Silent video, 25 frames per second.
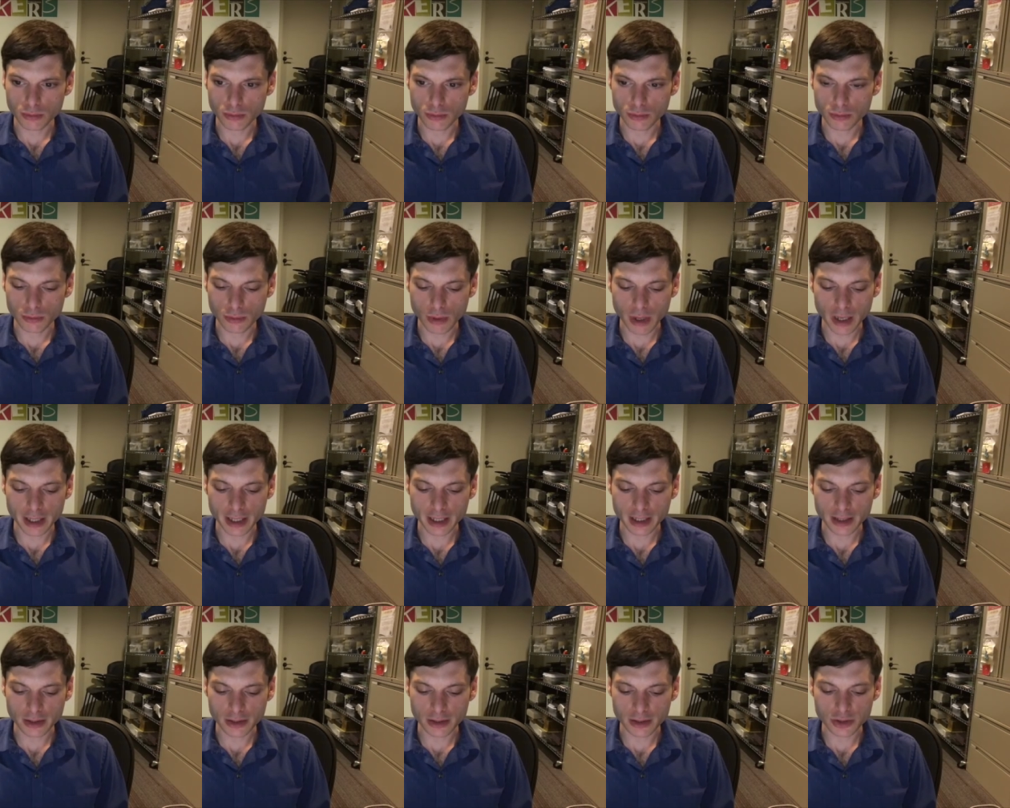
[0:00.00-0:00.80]

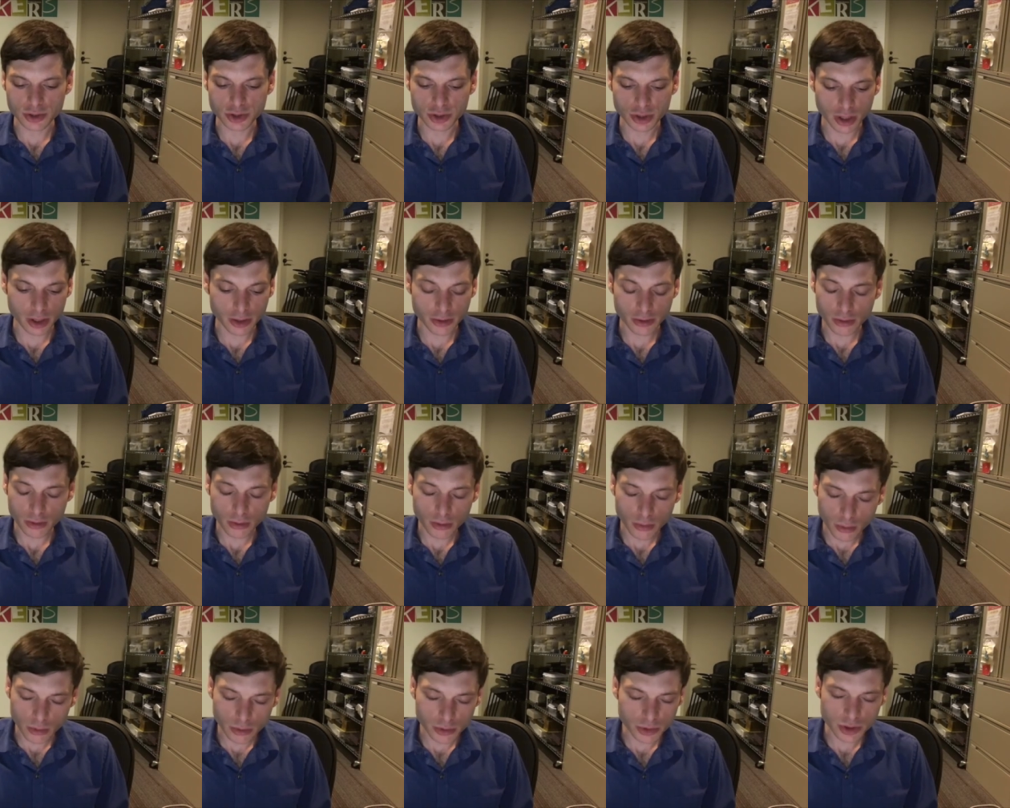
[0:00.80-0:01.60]
writing the genre
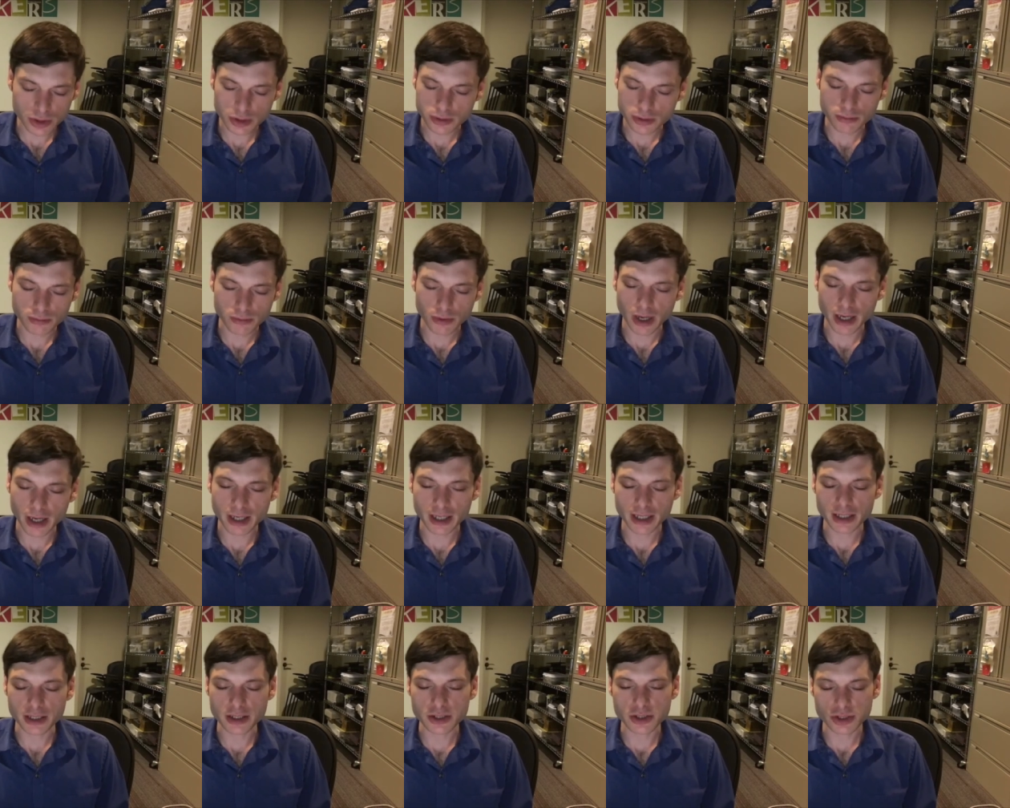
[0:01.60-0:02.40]
or just
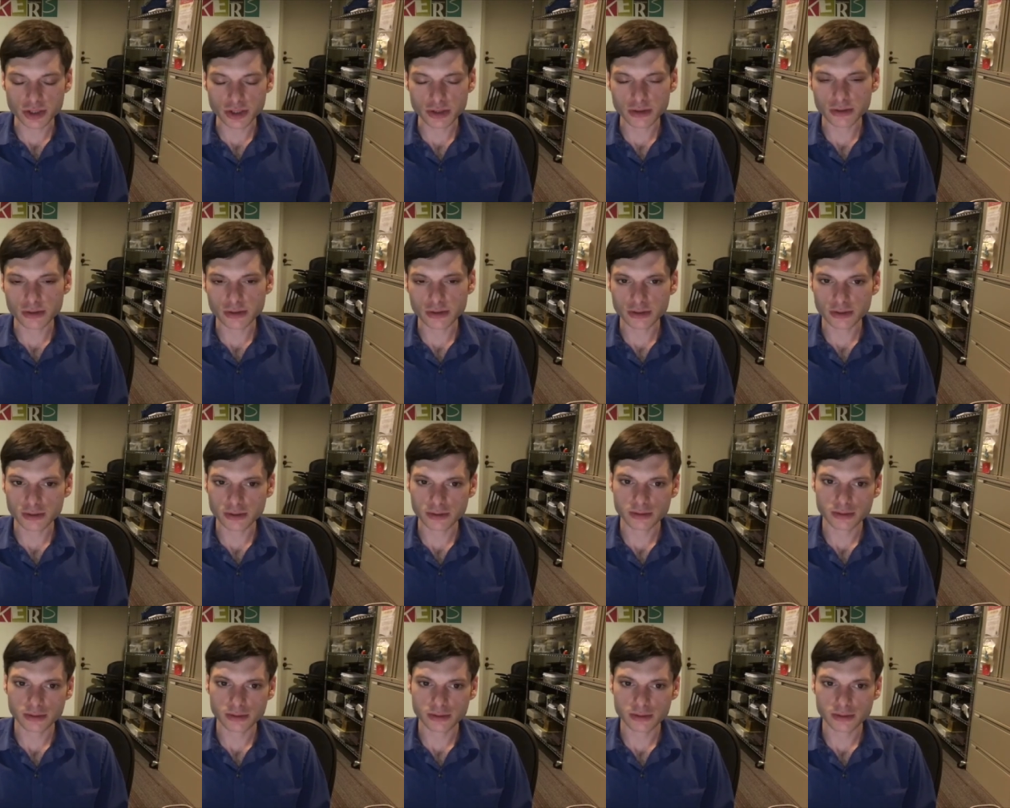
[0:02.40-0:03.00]
writing in general?